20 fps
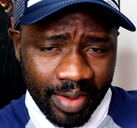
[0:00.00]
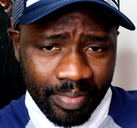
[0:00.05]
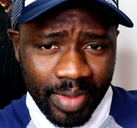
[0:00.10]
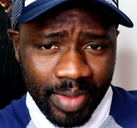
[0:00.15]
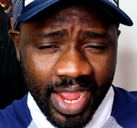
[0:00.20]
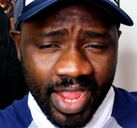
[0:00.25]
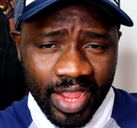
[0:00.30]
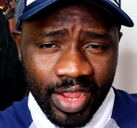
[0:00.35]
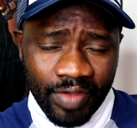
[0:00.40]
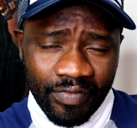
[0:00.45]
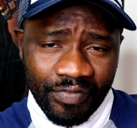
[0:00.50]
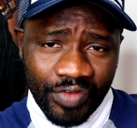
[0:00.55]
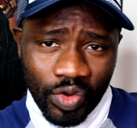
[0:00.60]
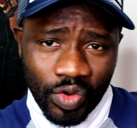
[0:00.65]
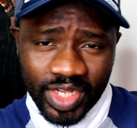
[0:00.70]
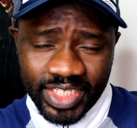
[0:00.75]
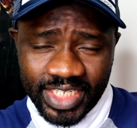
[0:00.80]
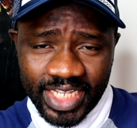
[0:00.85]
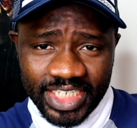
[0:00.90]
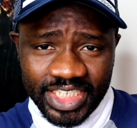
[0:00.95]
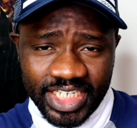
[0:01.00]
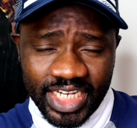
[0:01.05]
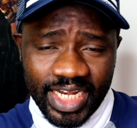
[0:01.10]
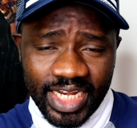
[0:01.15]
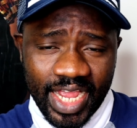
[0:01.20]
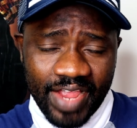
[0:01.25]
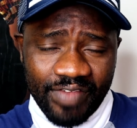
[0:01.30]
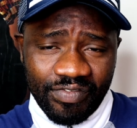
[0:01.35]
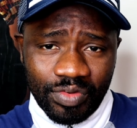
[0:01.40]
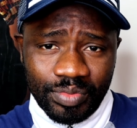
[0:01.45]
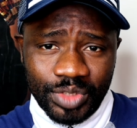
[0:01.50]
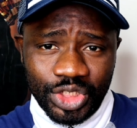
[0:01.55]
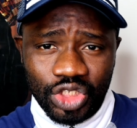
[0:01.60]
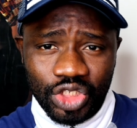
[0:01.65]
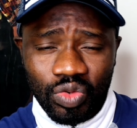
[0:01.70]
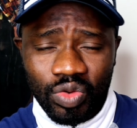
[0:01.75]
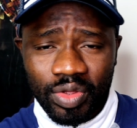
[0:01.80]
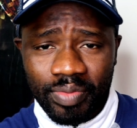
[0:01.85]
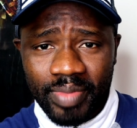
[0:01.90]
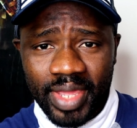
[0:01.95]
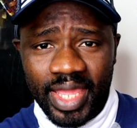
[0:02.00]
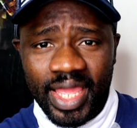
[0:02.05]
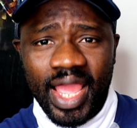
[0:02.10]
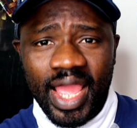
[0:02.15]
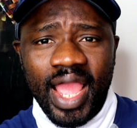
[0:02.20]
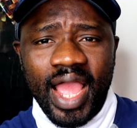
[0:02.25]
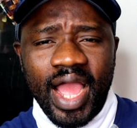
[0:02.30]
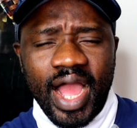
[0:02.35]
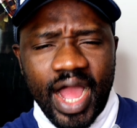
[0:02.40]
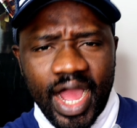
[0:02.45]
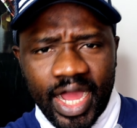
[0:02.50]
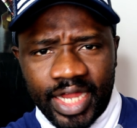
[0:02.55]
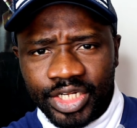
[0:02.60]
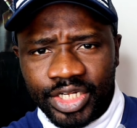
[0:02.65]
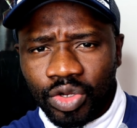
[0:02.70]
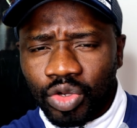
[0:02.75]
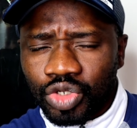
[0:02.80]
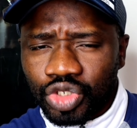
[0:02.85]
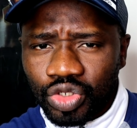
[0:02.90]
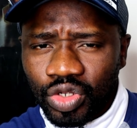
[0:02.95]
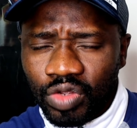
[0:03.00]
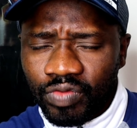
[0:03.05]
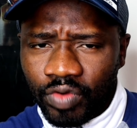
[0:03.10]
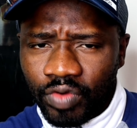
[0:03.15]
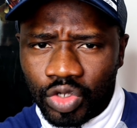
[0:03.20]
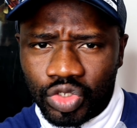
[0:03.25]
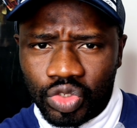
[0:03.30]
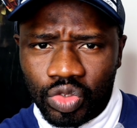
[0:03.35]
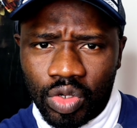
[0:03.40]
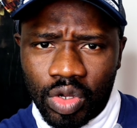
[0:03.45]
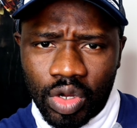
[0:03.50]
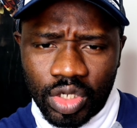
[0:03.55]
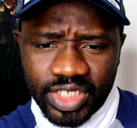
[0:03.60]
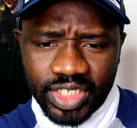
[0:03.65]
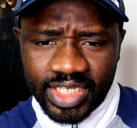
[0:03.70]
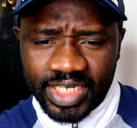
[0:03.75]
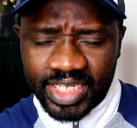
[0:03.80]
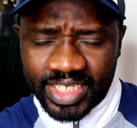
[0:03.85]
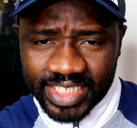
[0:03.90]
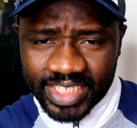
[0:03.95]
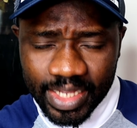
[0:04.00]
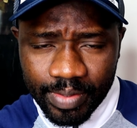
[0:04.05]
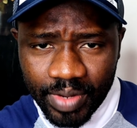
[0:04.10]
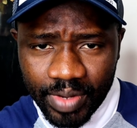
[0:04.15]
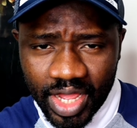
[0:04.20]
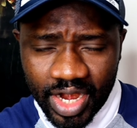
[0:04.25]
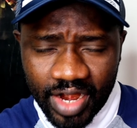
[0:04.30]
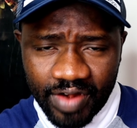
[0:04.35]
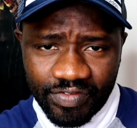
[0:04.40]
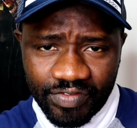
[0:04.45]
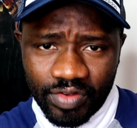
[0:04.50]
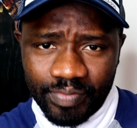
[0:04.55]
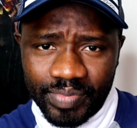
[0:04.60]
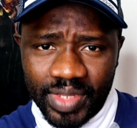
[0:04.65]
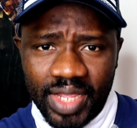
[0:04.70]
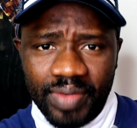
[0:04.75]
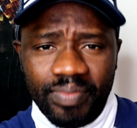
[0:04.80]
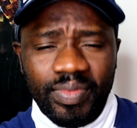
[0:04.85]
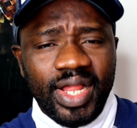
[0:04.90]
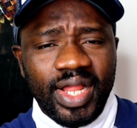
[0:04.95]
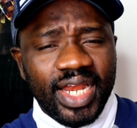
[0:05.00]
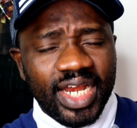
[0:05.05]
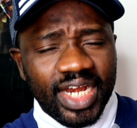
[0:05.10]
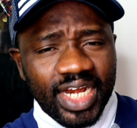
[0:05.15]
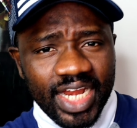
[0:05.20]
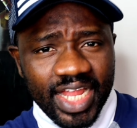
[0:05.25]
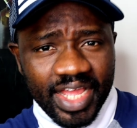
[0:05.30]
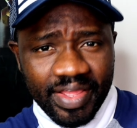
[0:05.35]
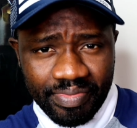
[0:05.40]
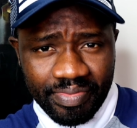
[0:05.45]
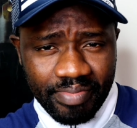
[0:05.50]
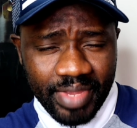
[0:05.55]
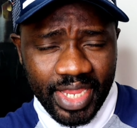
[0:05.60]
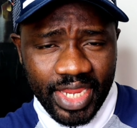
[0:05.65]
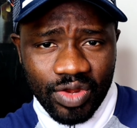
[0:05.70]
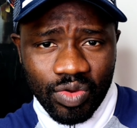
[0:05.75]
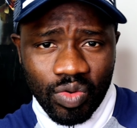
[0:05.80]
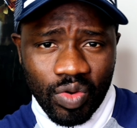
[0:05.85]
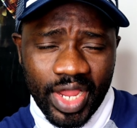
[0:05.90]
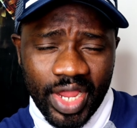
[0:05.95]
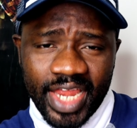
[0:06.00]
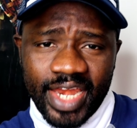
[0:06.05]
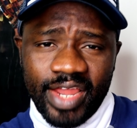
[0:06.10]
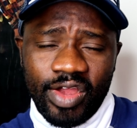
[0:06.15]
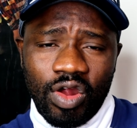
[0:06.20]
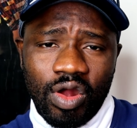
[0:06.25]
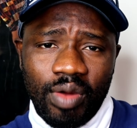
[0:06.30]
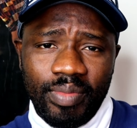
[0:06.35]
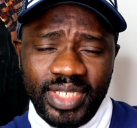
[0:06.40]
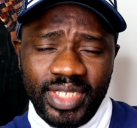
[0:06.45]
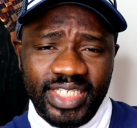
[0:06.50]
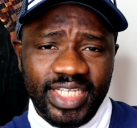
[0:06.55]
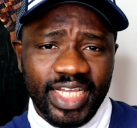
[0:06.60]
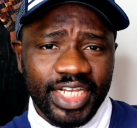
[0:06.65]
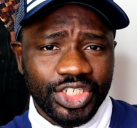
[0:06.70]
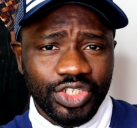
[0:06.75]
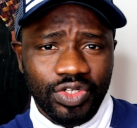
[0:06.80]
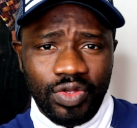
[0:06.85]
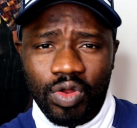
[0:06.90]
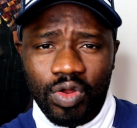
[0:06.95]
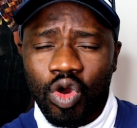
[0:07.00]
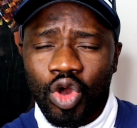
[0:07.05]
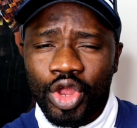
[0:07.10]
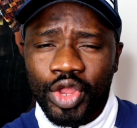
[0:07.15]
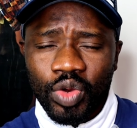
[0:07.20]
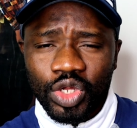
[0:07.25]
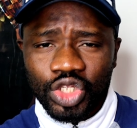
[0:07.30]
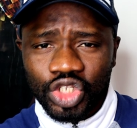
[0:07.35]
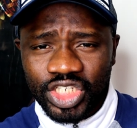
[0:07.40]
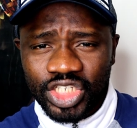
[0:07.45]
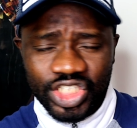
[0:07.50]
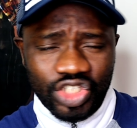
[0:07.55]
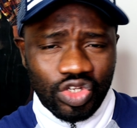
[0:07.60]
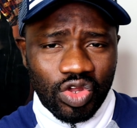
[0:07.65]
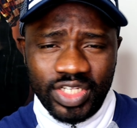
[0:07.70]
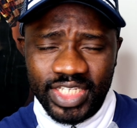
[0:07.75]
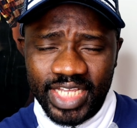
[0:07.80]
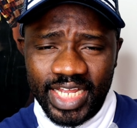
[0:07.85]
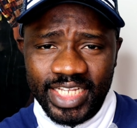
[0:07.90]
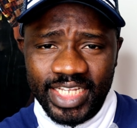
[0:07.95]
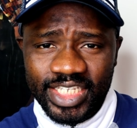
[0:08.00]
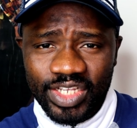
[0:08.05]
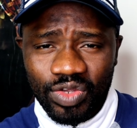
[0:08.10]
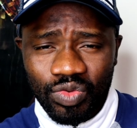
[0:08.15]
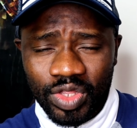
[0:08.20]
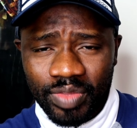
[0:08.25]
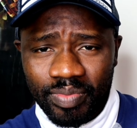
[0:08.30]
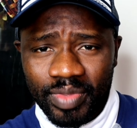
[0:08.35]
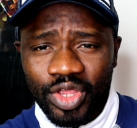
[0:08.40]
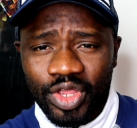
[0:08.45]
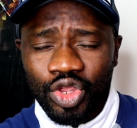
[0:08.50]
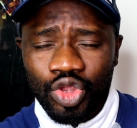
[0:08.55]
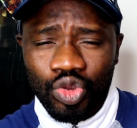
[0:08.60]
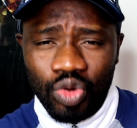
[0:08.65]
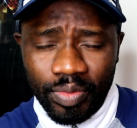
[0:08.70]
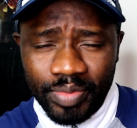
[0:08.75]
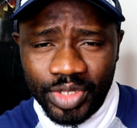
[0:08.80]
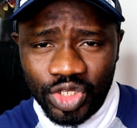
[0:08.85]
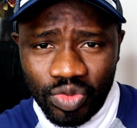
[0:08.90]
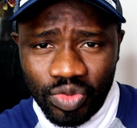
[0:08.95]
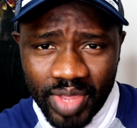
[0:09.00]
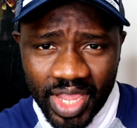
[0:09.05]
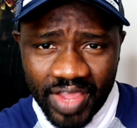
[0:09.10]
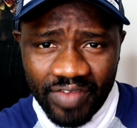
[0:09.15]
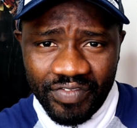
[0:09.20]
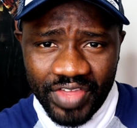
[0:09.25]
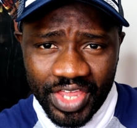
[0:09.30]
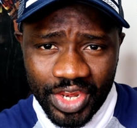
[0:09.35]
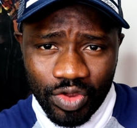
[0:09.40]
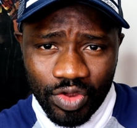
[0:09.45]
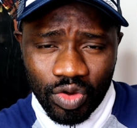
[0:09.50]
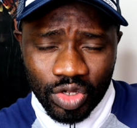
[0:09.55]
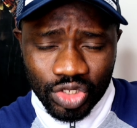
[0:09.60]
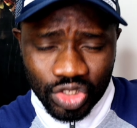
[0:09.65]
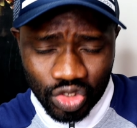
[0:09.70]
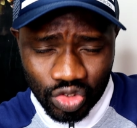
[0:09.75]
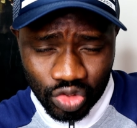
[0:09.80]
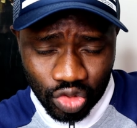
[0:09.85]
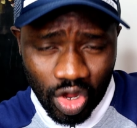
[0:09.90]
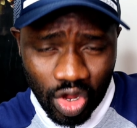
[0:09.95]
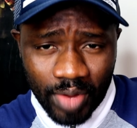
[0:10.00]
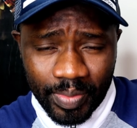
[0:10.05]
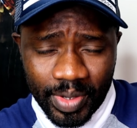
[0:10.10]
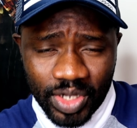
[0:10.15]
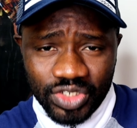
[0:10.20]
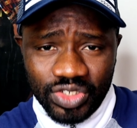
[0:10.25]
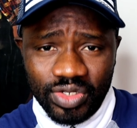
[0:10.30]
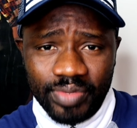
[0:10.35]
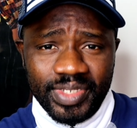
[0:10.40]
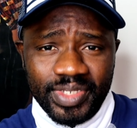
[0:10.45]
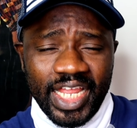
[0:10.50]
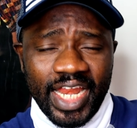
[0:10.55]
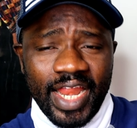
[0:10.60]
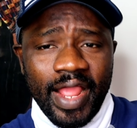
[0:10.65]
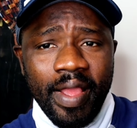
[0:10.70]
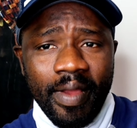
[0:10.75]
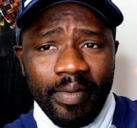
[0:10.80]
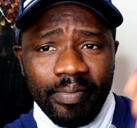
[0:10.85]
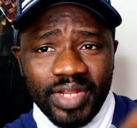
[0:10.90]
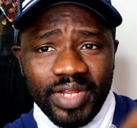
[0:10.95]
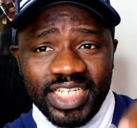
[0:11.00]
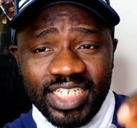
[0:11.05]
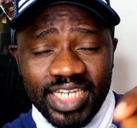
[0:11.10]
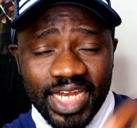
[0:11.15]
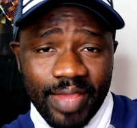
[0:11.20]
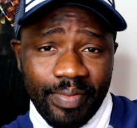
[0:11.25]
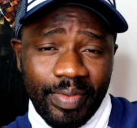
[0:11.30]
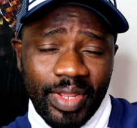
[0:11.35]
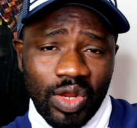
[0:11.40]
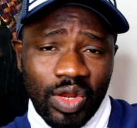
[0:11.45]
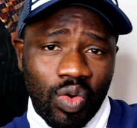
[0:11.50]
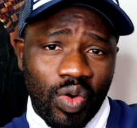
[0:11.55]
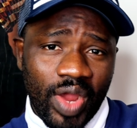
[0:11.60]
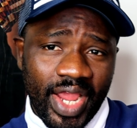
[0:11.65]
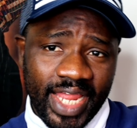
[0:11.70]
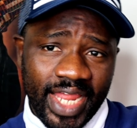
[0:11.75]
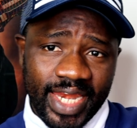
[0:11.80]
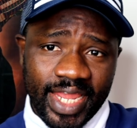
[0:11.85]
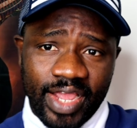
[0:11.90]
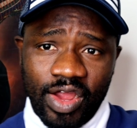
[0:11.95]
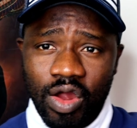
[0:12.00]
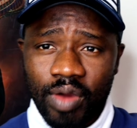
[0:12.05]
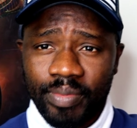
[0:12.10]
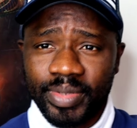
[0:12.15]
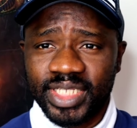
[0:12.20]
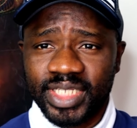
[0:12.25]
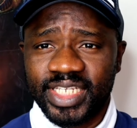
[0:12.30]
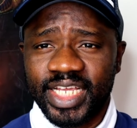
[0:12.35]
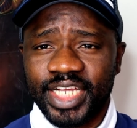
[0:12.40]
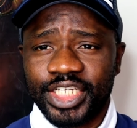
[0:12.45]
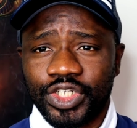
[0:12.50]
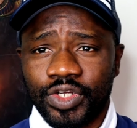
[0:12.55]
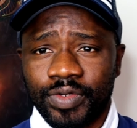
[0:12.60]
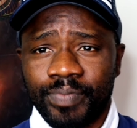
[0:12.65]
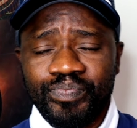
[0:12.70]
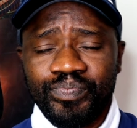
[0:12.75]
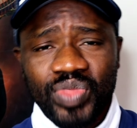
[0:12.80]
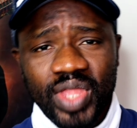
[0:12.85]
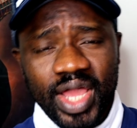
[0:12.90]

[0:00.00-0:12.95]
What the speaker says: my viewers that share their information with me, and also you've also gotten the same letter from them? Let me know in the comment section. Or you want to discuss anything with me, you want me to make a video to talk about something, please let me know in the comment section.